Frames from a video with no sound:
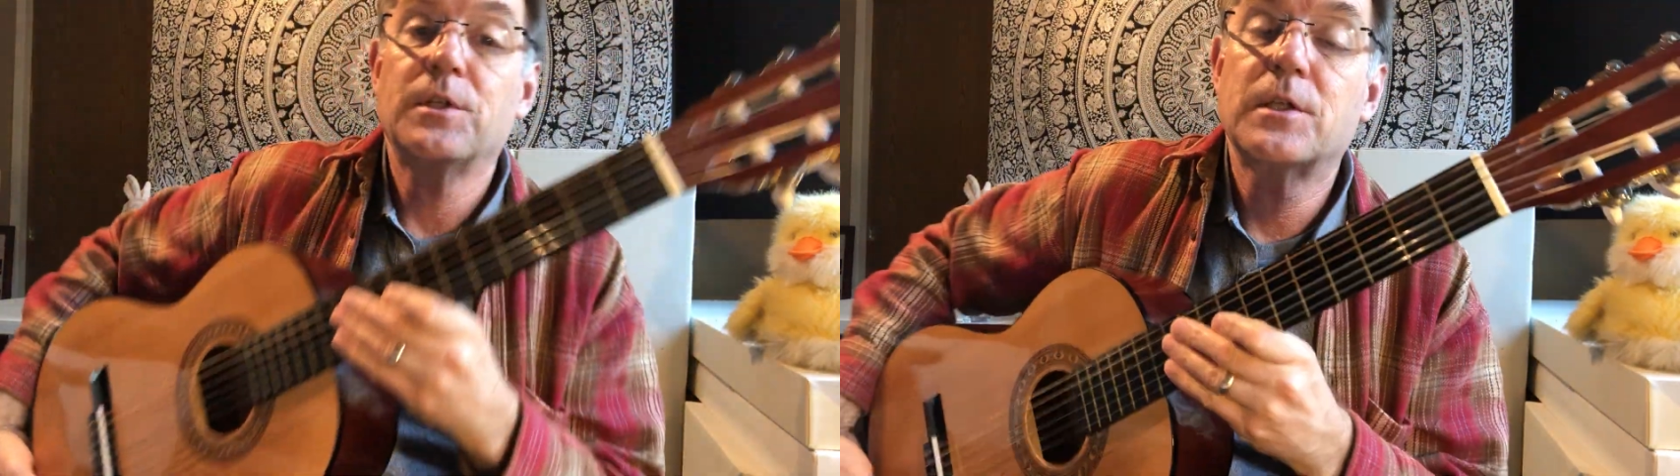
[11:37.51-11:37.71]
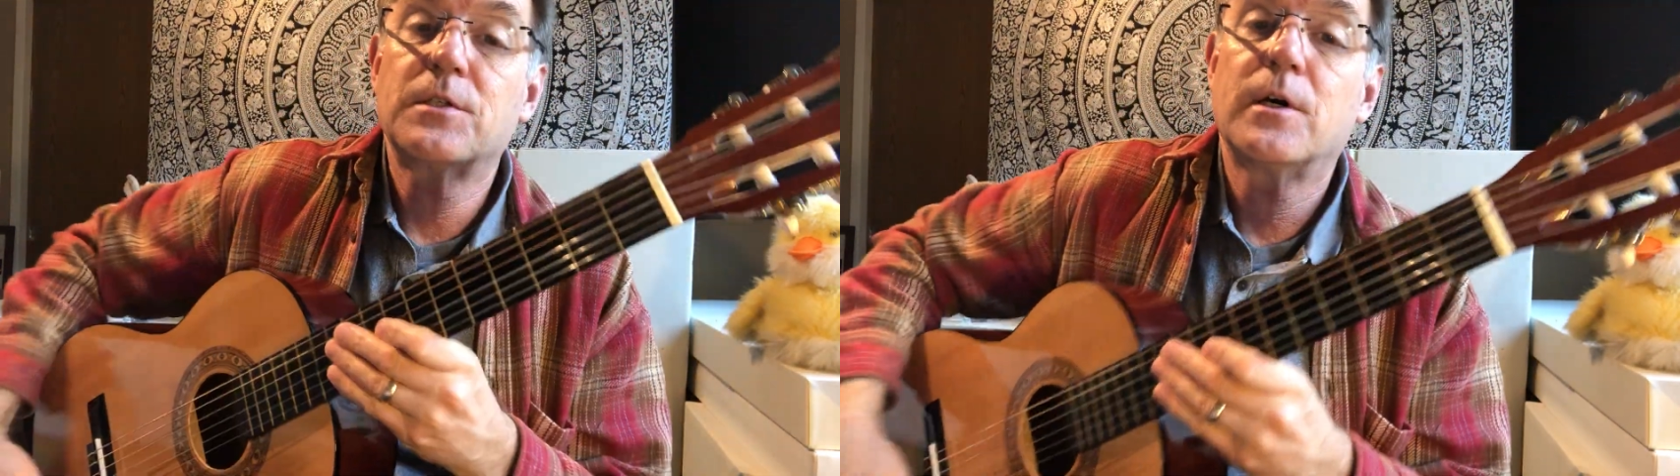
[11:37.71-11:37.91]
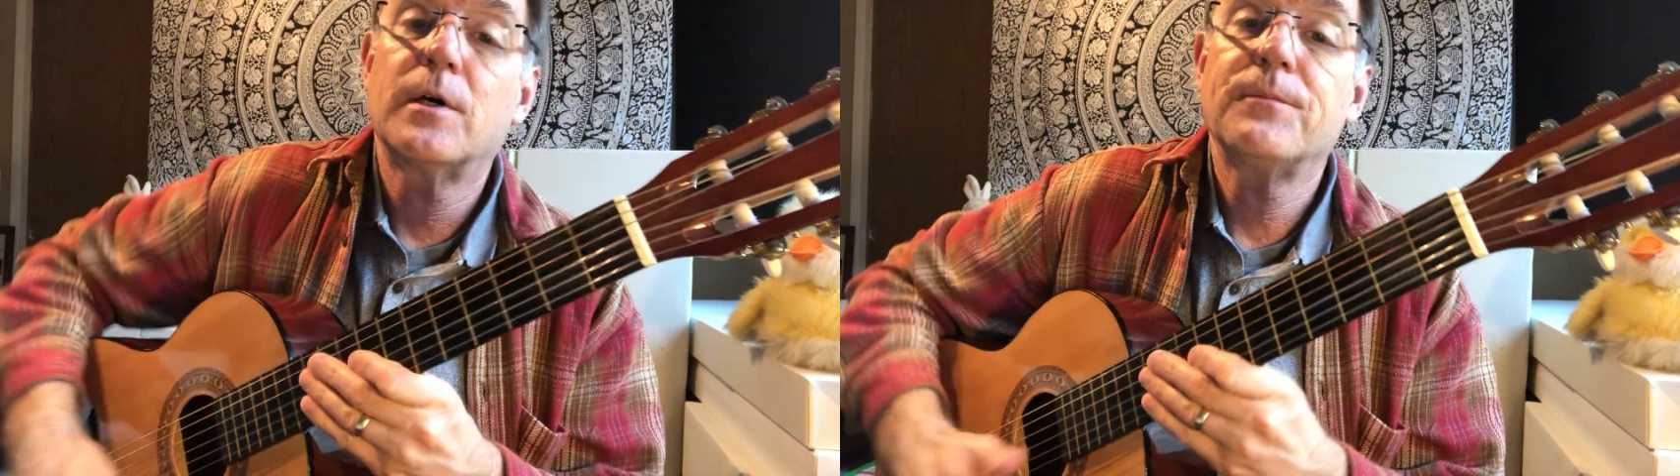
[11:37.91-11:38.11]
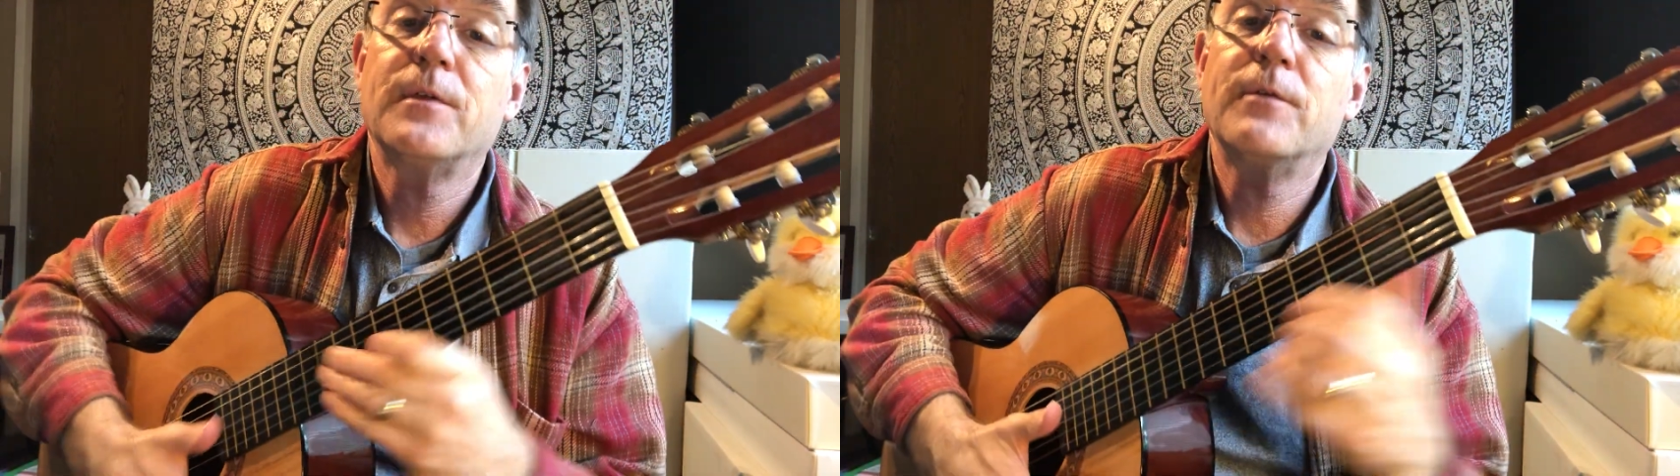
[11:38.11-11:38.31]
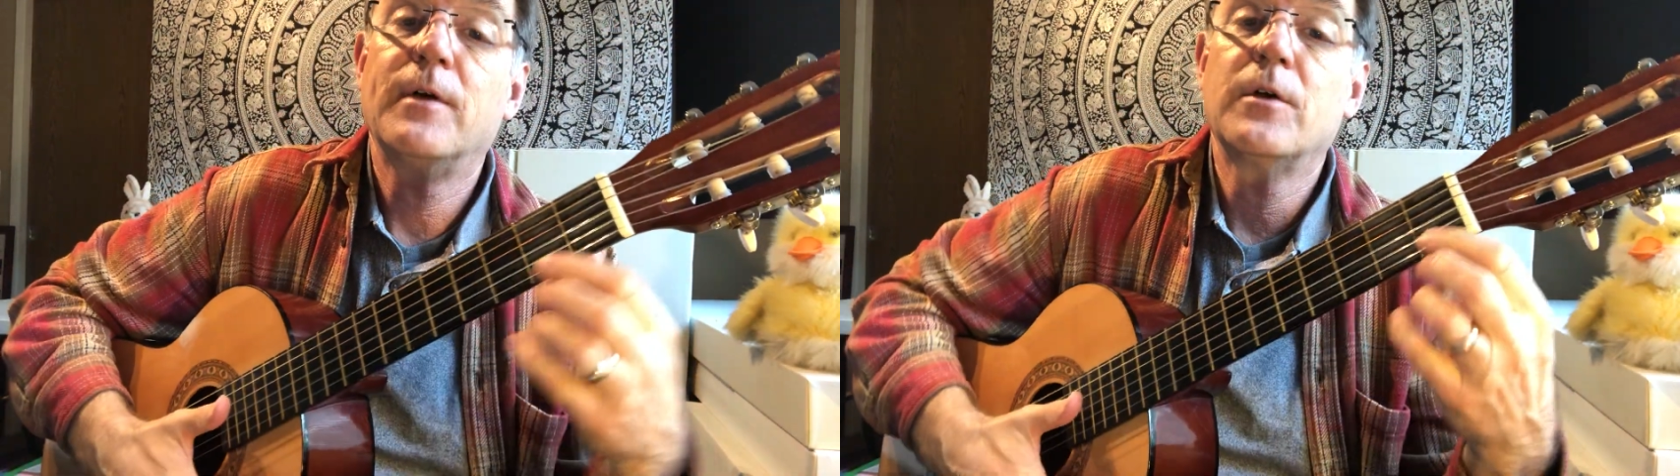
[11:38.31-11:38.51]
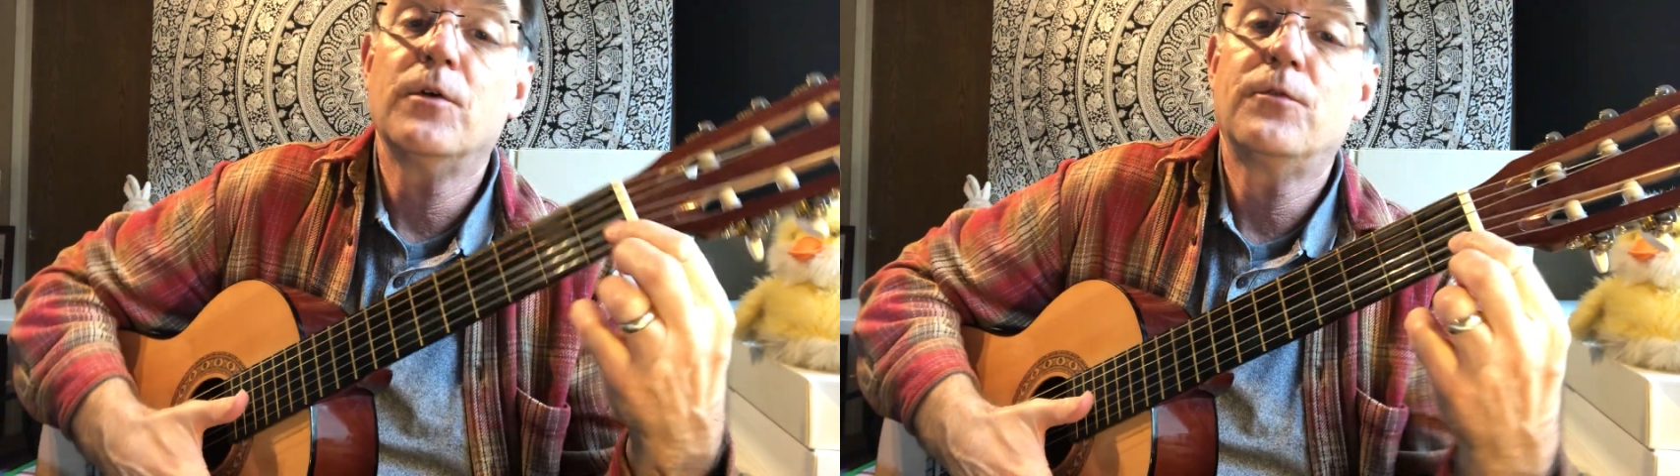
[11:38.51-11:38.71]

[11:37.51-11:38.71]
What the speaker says: on the guitar, if I go